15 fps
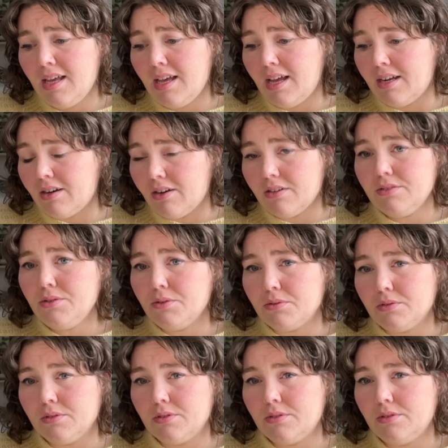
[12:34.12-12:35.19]
And all
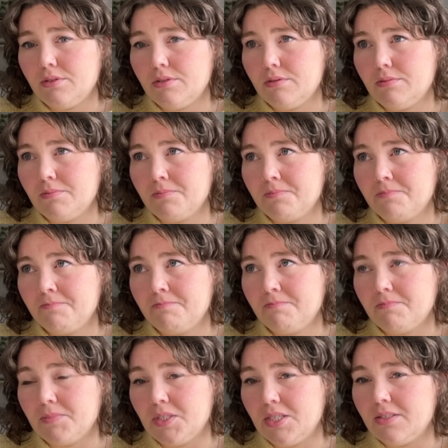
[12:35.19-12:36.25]
told,
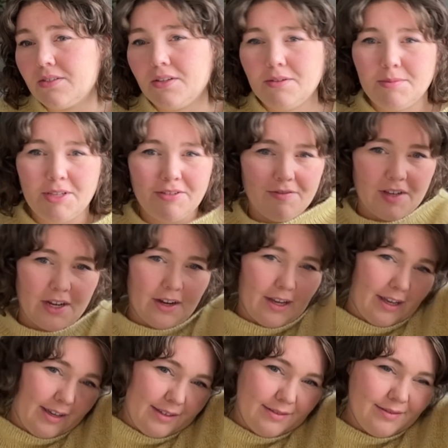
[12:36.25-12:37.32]
this is going to be a
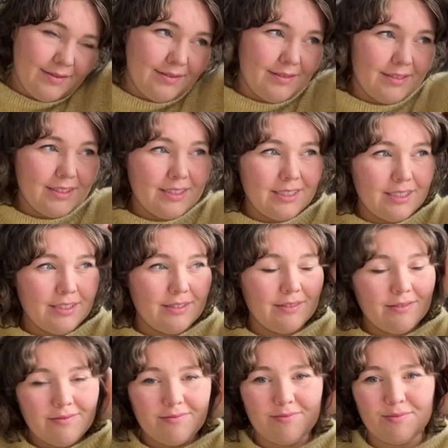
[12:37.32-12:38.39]
very
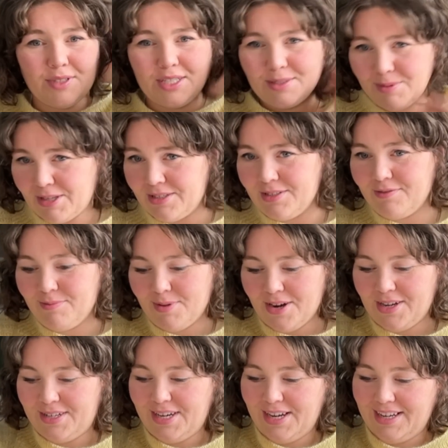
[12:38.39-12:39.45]
expensive
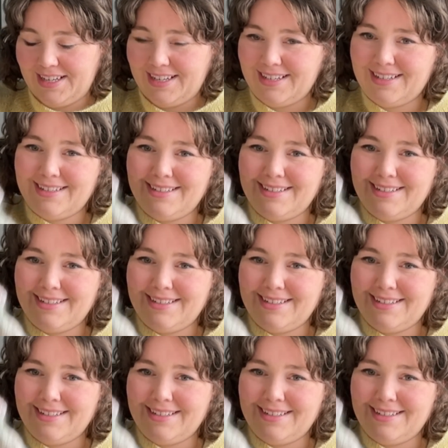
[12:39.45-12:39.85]
project.